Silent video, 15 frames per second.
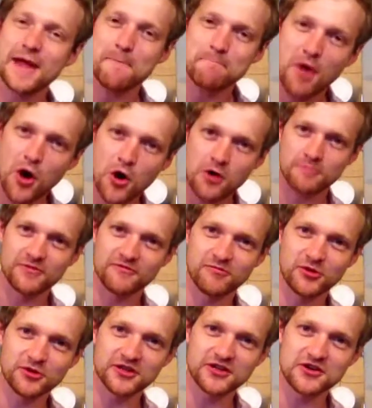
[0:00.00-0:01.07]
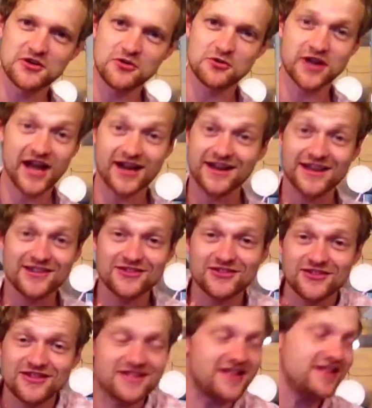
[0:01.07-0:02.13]
pop of pulling a cork out
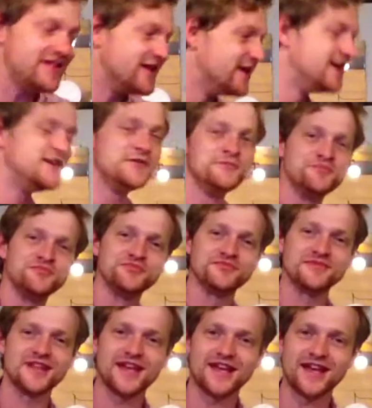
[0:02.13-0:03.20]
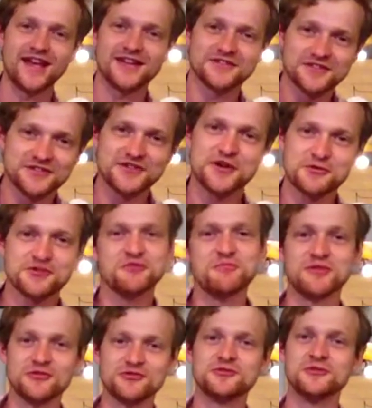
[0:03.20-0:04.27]
it's its own
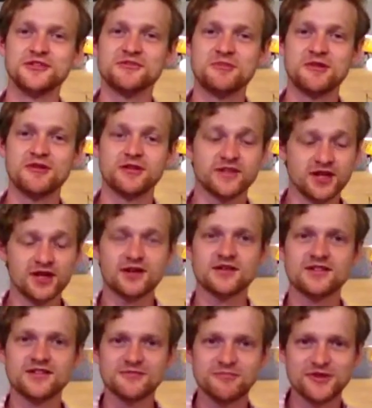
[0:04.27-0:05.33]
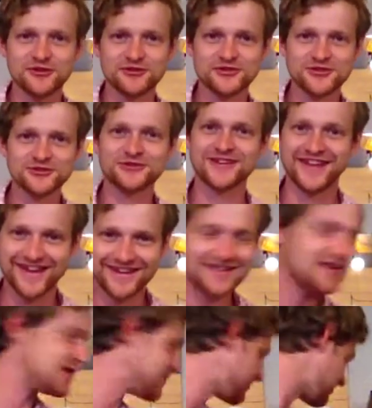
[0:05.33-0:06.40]
spiritual experience, huh? Spiritual, get
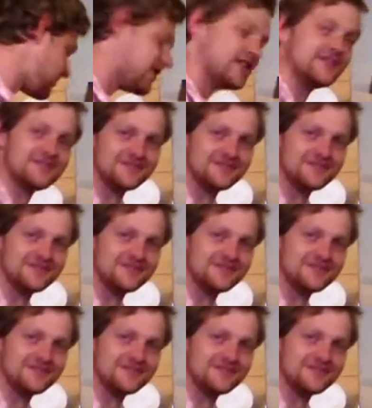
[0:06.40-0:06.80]
it? Sorry.